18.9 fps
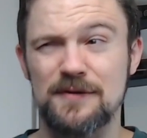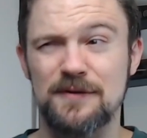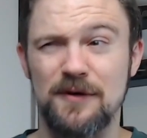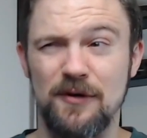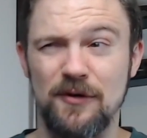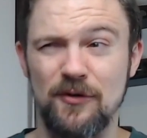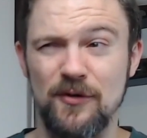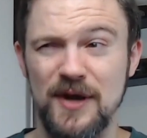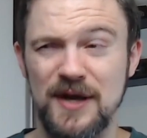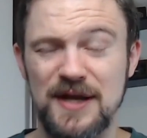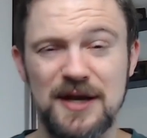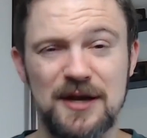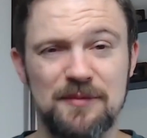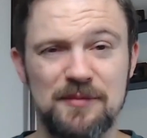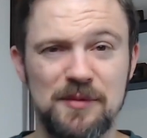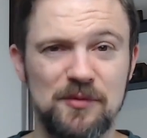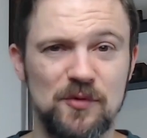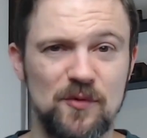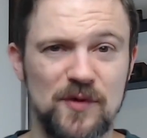although I can't
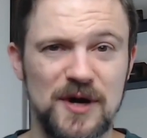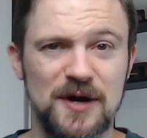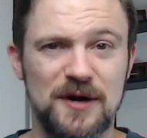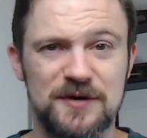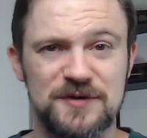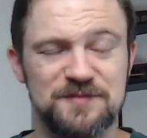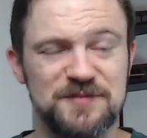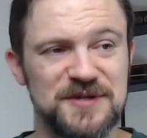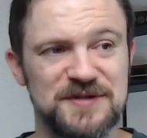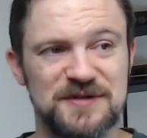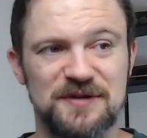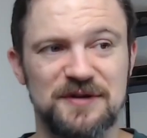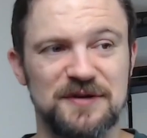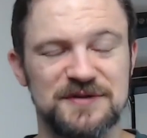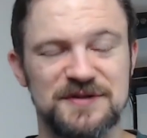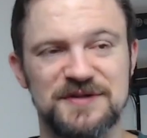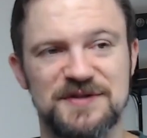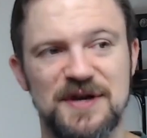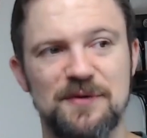remember where, it's been so long
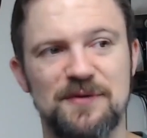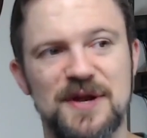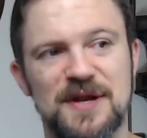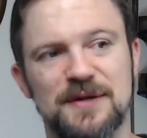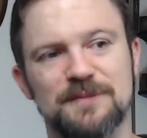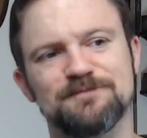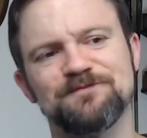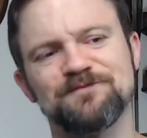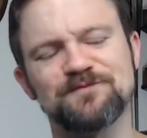since I read it,